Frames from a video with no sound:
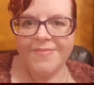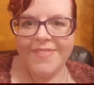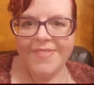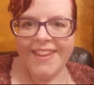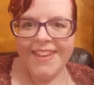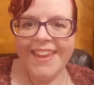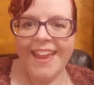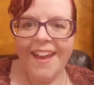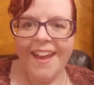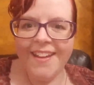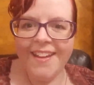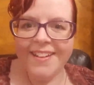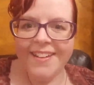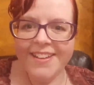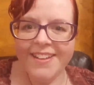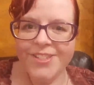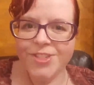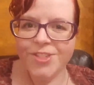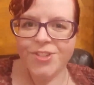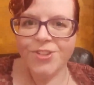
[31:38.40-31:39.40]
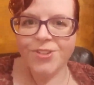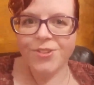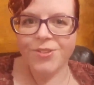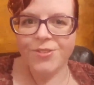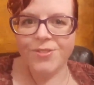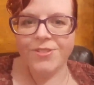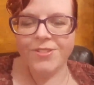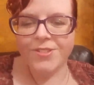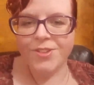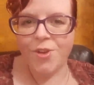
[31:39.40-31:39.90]
Yeah, it's
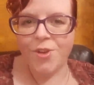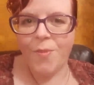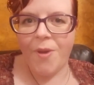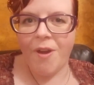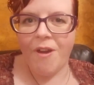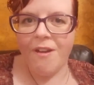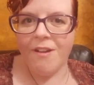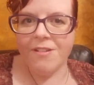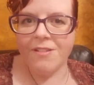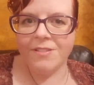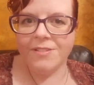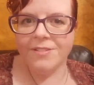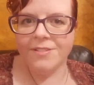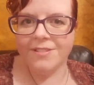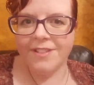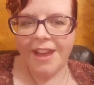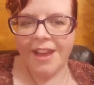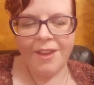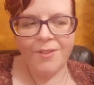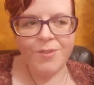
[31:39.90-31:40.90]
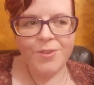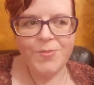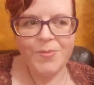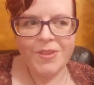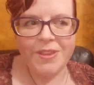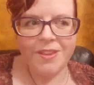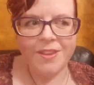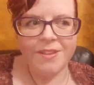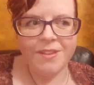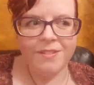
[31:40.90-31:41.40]
true, Snowball. I would
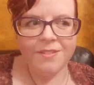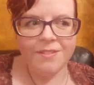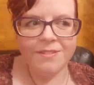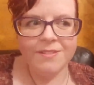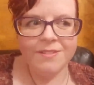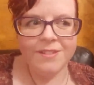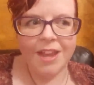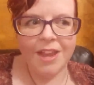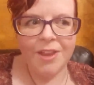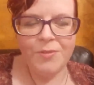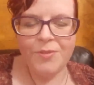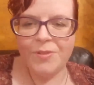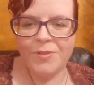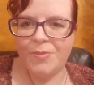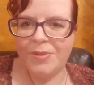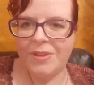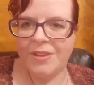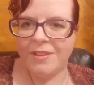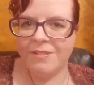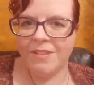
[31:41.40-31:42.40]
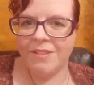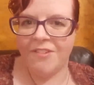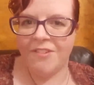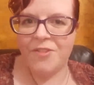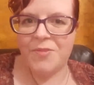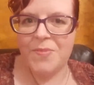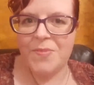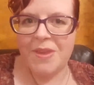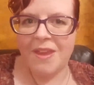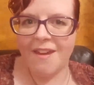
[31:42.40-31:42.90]
be
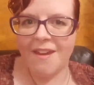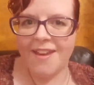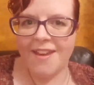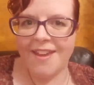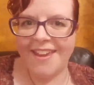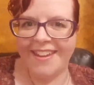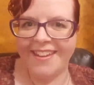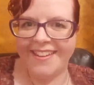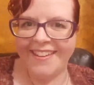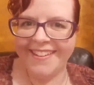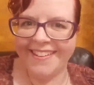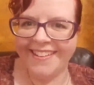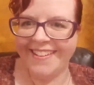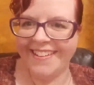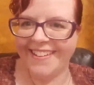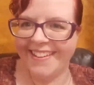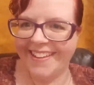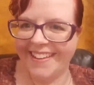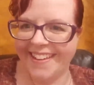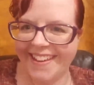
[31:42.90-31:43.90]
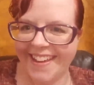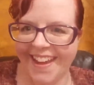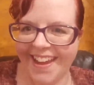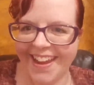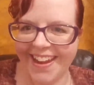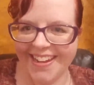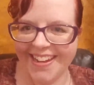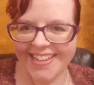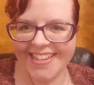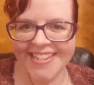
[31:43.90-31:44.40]
left behind.
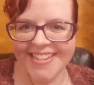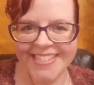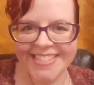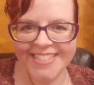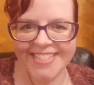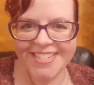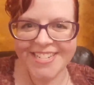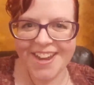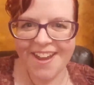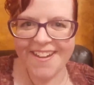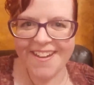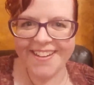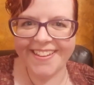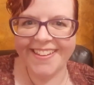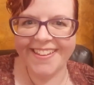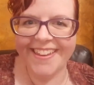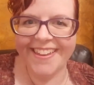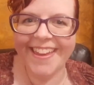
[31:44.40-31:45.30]
I'd get stuck.